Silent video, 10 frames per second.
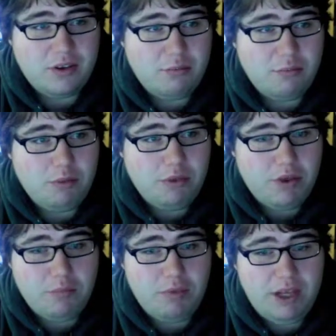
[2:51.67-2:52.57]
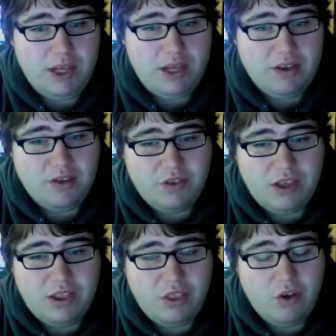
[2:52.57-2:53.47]
but they're playing differently
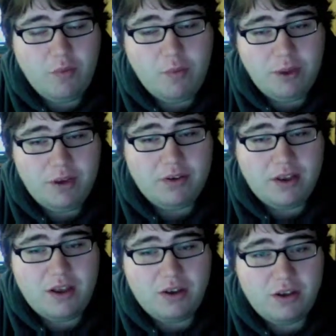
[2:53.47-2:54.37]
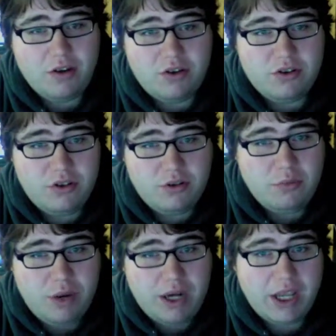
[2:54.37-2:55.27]
than the normal play style. You're still
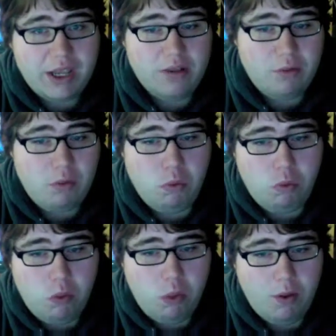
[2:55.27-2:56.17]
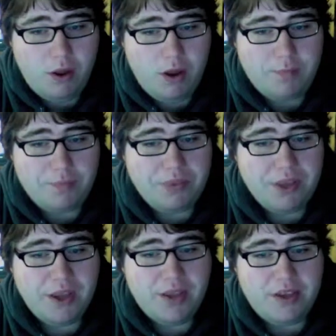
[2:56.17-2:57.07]
winning. Um,
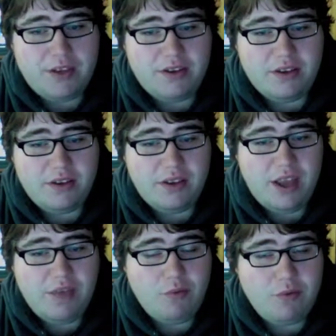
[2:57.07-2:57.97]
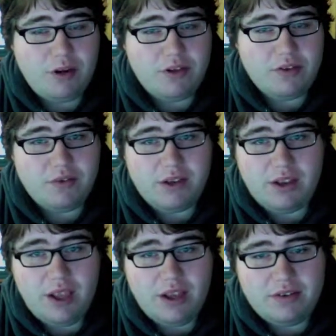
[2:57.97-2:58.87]
that's something that everyone needs to
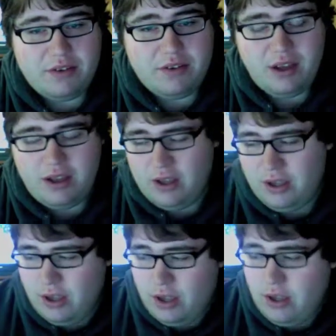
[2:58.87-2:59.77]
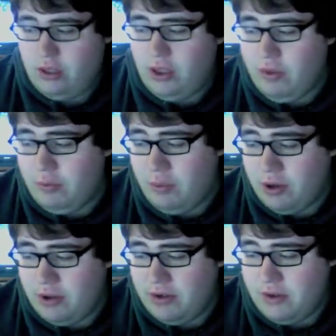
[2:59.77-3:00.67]
realize. Life
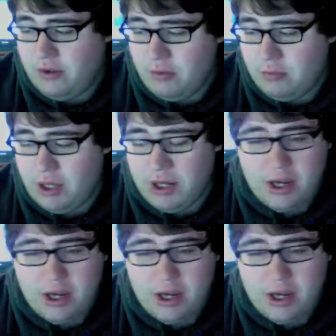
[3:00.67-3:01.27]
points don't mean a